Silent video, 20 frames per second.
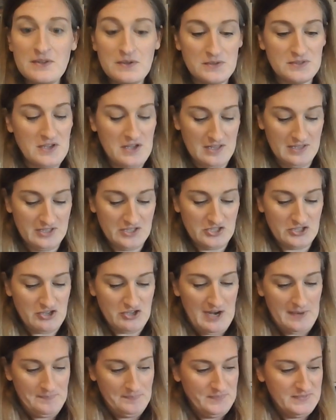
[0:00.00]
old college
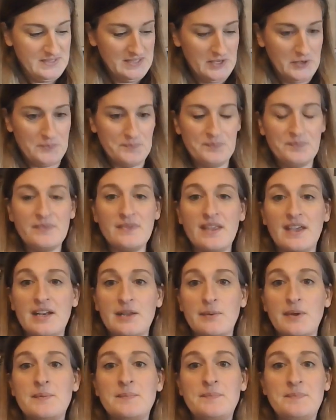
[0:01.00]
try. So
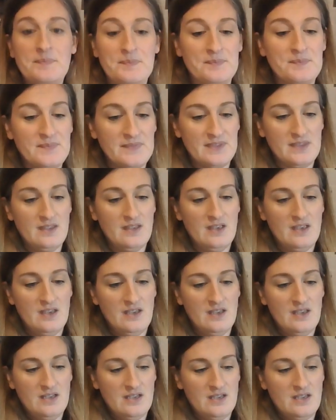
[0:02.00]
anyway,
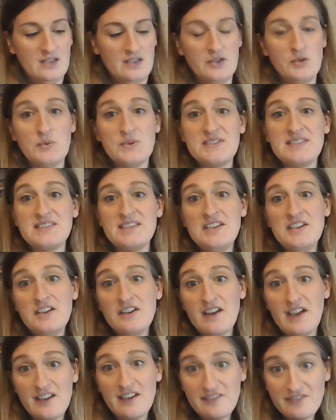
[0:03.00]
you will see
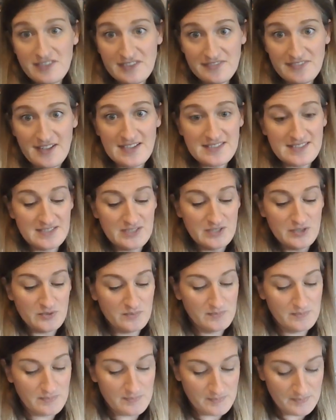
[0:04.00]
her every
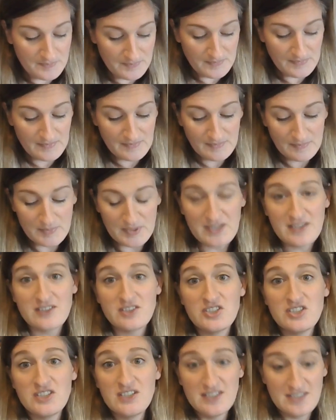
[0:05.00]
Flosstube because
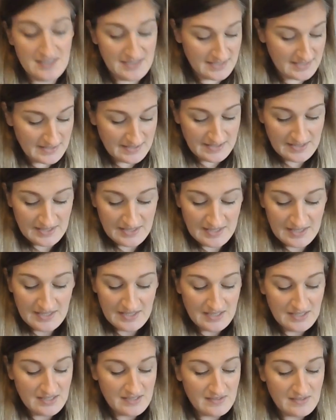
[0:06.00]
she is
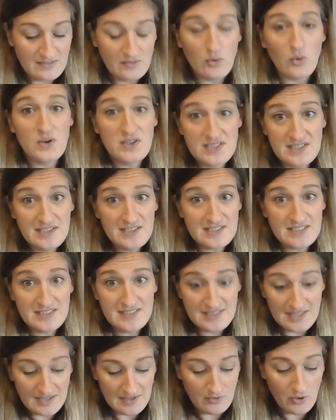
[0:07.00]
going to get
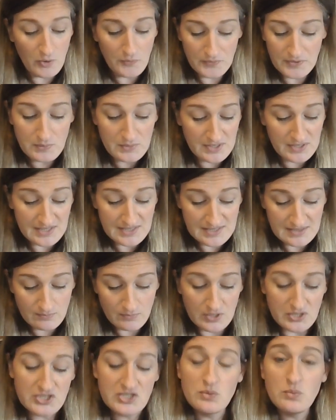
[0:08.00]
hopefully
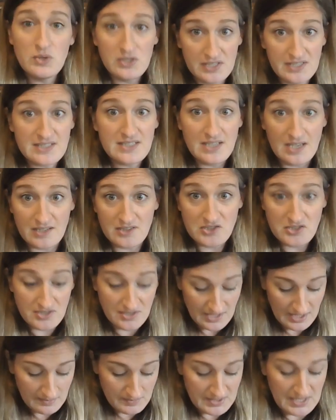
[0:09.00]
she will get touched.
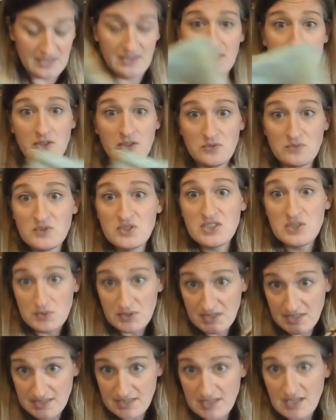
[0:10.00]
I'm telling you, she will
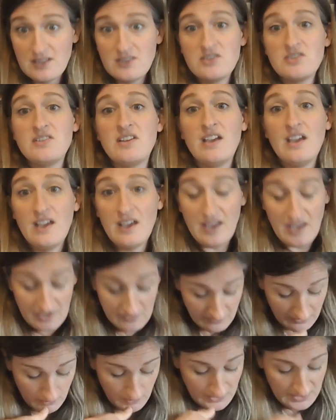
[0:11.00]
get touched
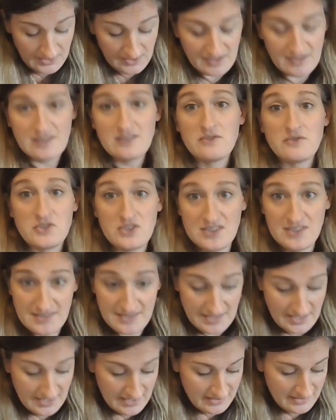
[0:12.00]
every week until she is
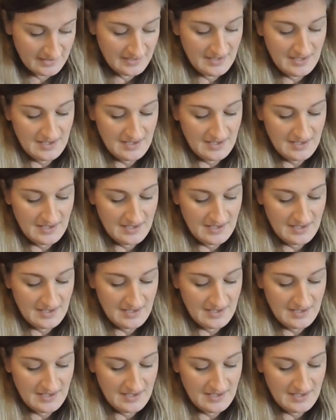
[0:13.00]
done.